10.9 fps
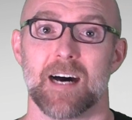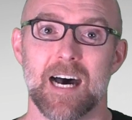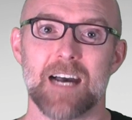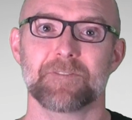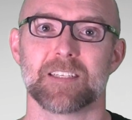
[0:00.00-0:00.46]

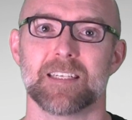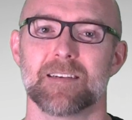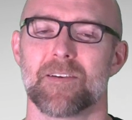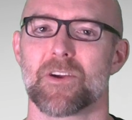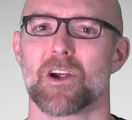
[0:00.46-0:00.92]

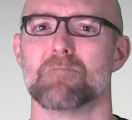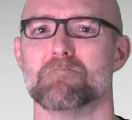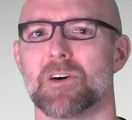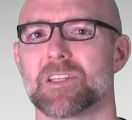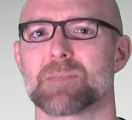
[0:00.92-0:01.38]
Often, there are
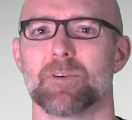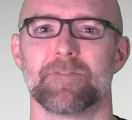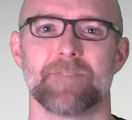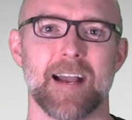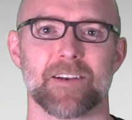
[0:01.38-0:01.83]
multiple
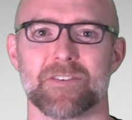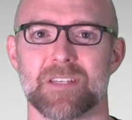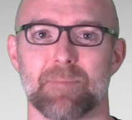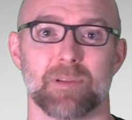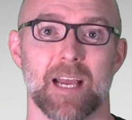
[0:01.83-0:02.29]

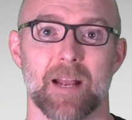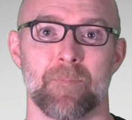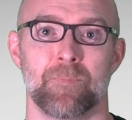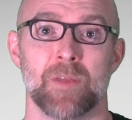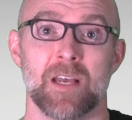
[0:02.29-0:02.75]
factors at play.
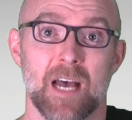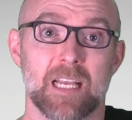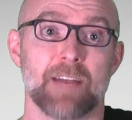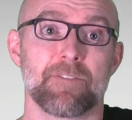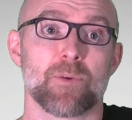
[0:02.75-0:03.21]

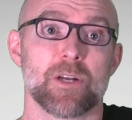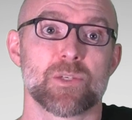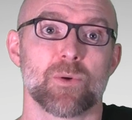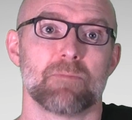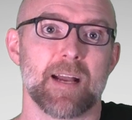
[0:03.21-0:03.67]
A given
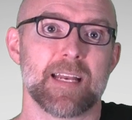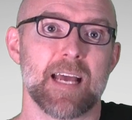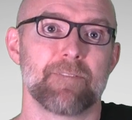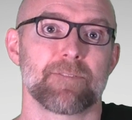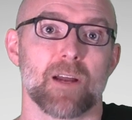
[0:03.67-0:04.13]
ritual might
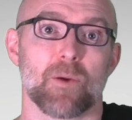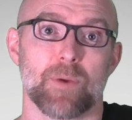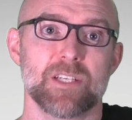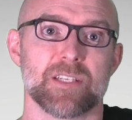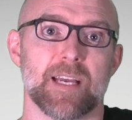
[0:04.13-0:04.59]
have
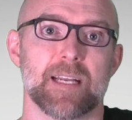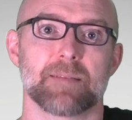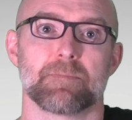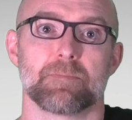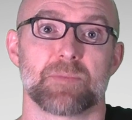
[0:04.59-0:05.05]

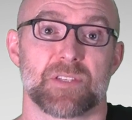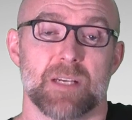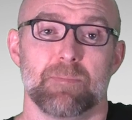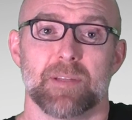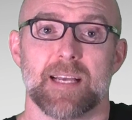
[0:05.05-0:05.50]
originated
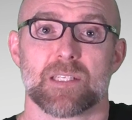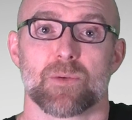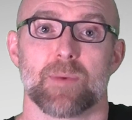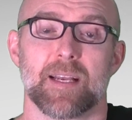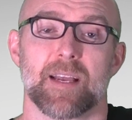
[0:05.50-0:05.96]
simply as
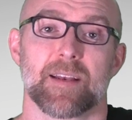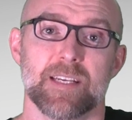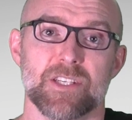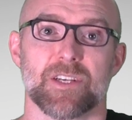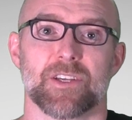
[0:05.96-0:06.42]
a
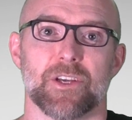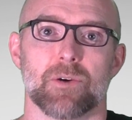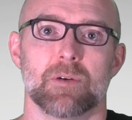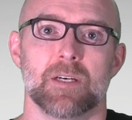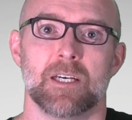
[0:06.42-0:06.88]
recognition
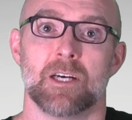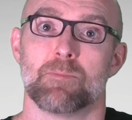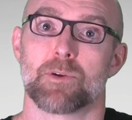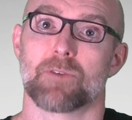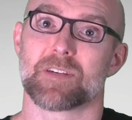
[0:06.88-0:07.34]
cue,
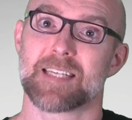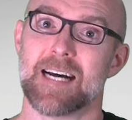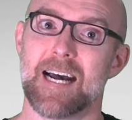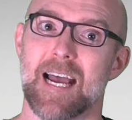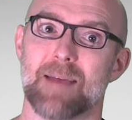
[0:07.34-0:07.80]
but over
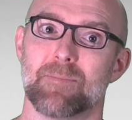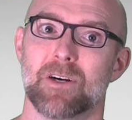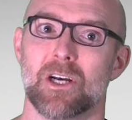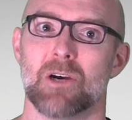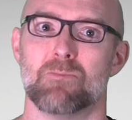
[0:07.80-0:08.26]
time
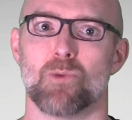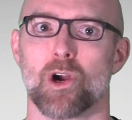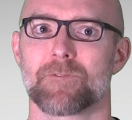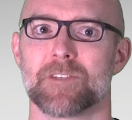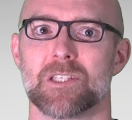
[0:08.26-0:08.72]

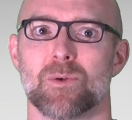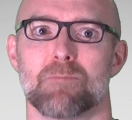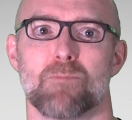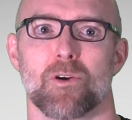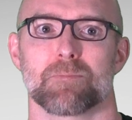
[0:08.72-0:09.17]
morphed into
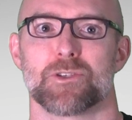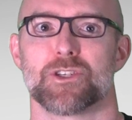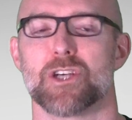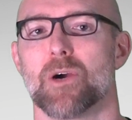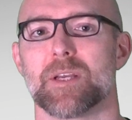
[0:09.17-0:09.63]
a more
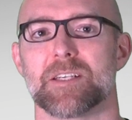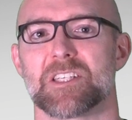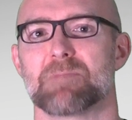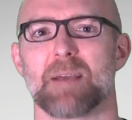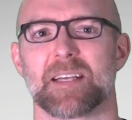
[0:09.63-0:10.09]
showy
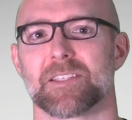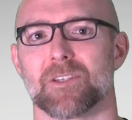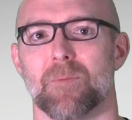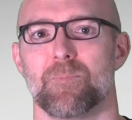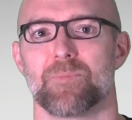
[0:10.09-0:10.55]

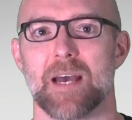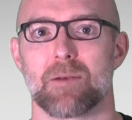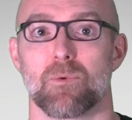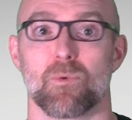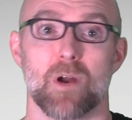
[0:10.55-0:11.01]
spectacle
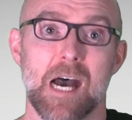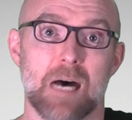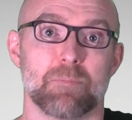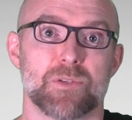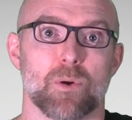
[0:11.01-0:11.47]
that
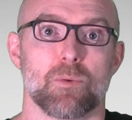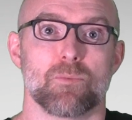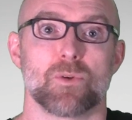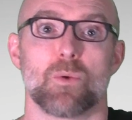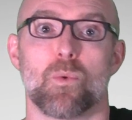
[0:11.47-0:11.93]
robs or
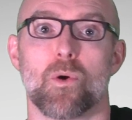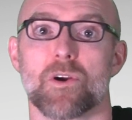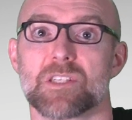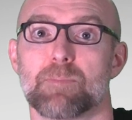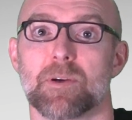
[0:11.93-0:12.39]

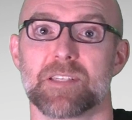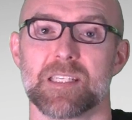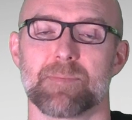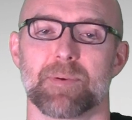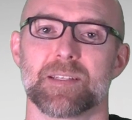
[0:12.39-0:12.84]
rewards
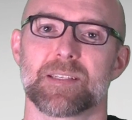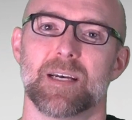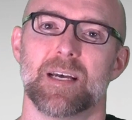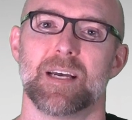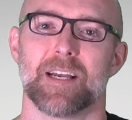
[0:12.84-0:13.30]
participants
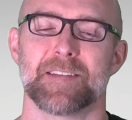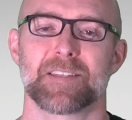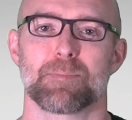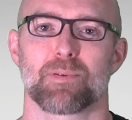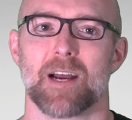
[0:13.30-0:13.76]
in
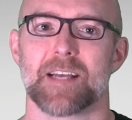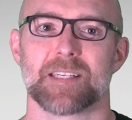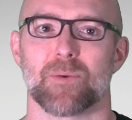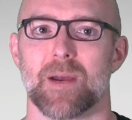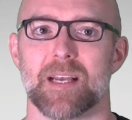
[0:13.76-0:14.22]

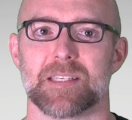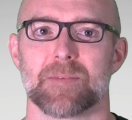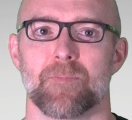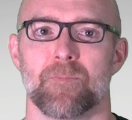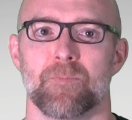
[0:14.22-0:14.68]
surprising ways.